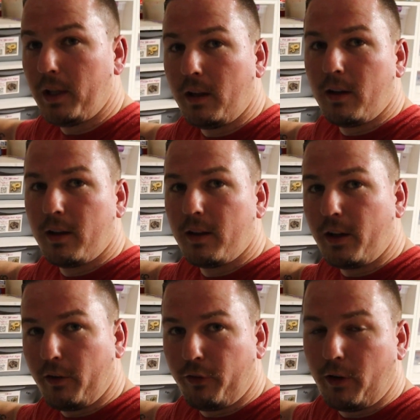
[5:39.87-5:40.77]
be
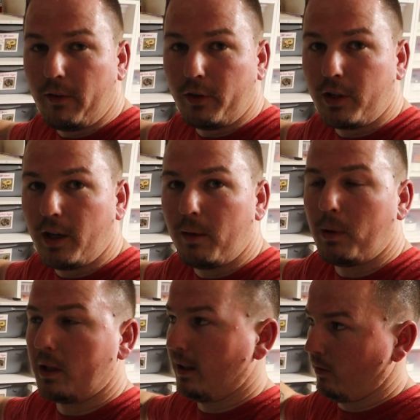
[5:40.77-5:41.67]
their forever tub,
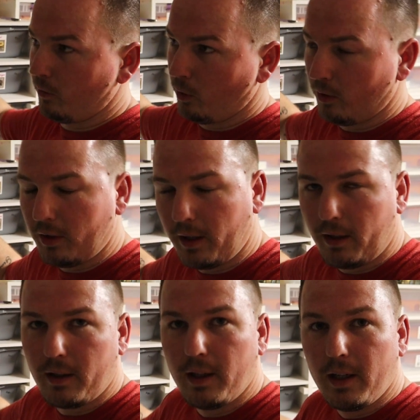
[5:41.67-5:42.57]
unless of course
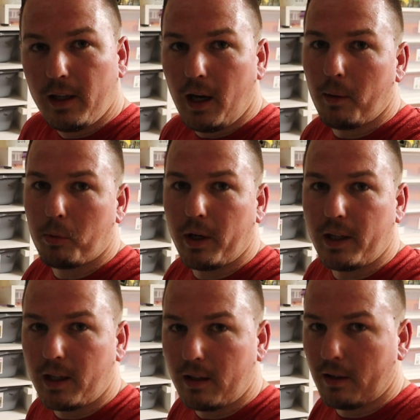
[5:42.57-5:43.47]
I upgrade
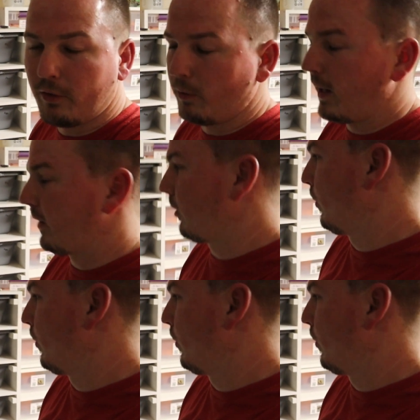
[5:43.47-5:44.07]
and get different racks